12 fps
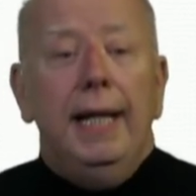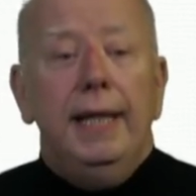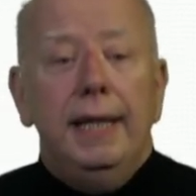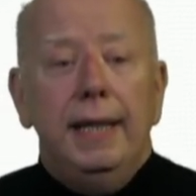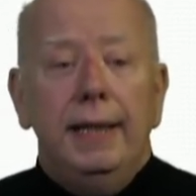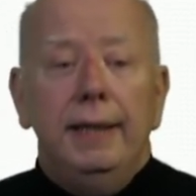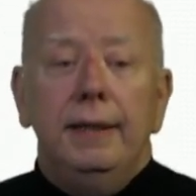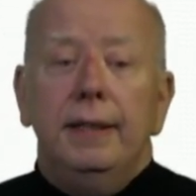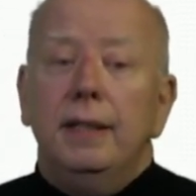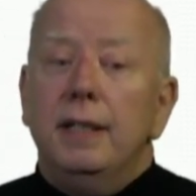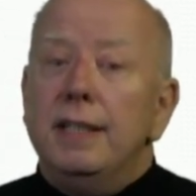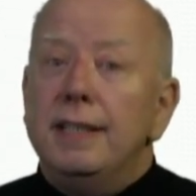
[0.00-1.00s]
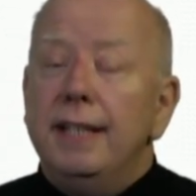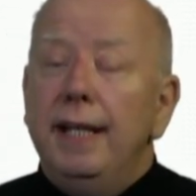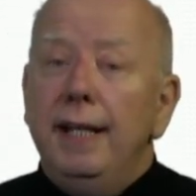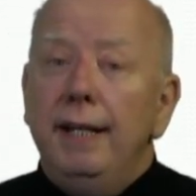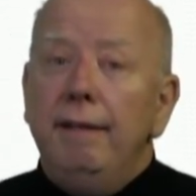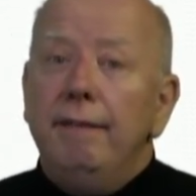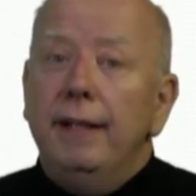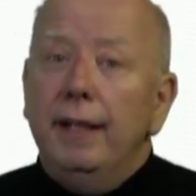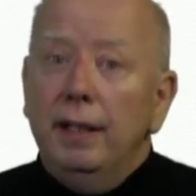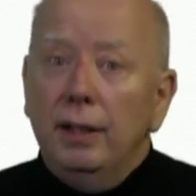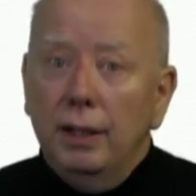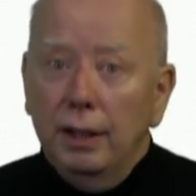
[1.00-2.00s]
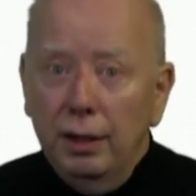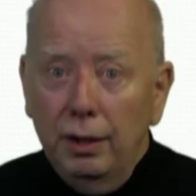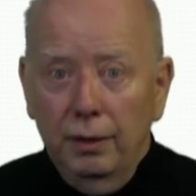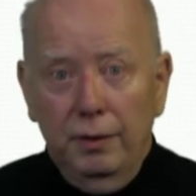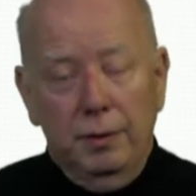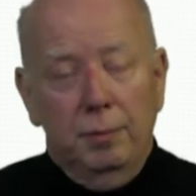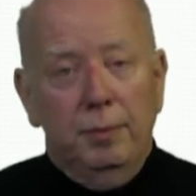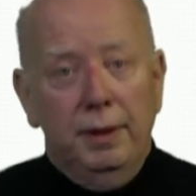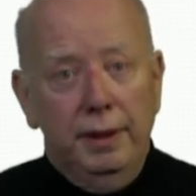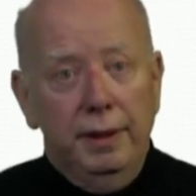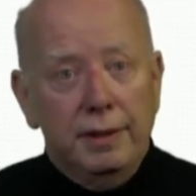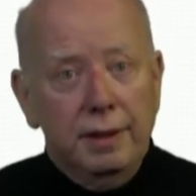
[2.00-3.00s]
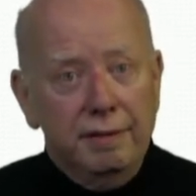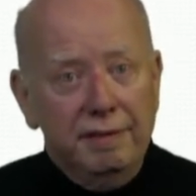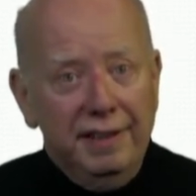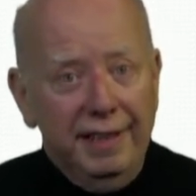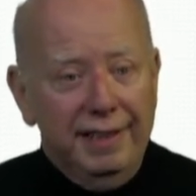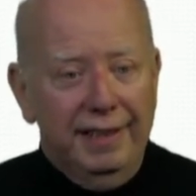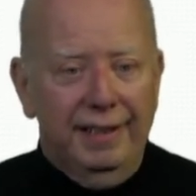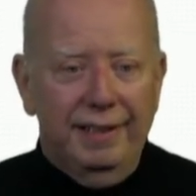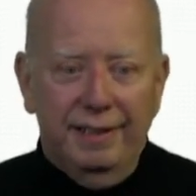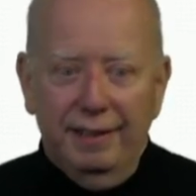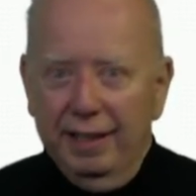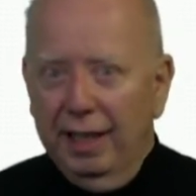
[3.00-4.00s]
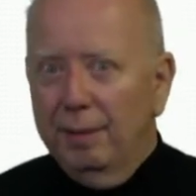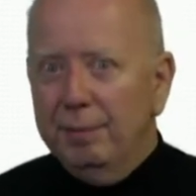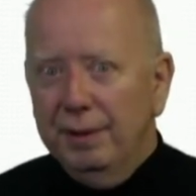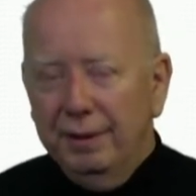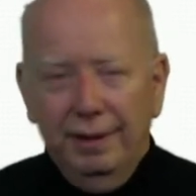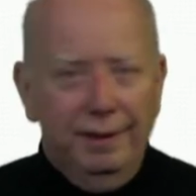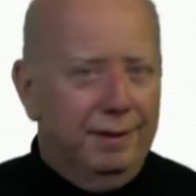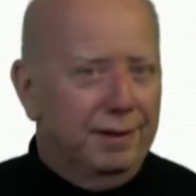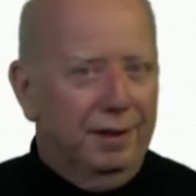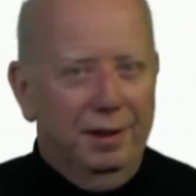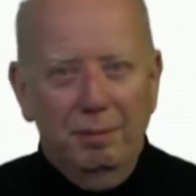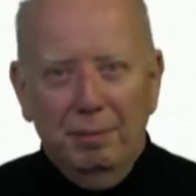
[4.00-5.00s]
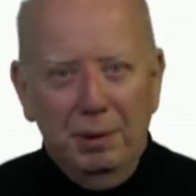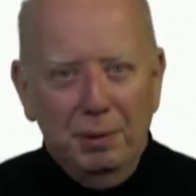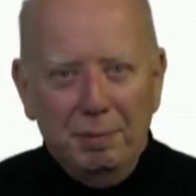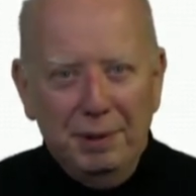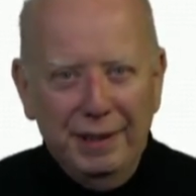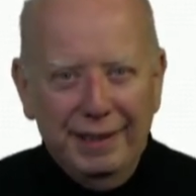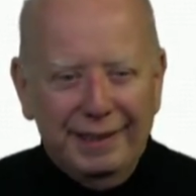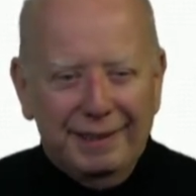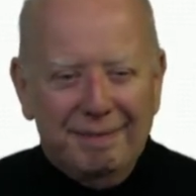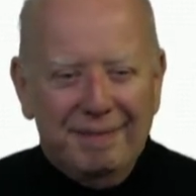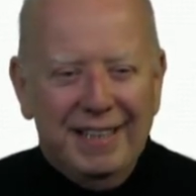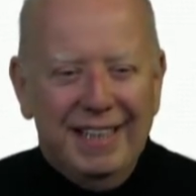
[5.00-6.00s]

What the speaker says: And then save and close. Please don't forget that. It's in capital letters and in bold print.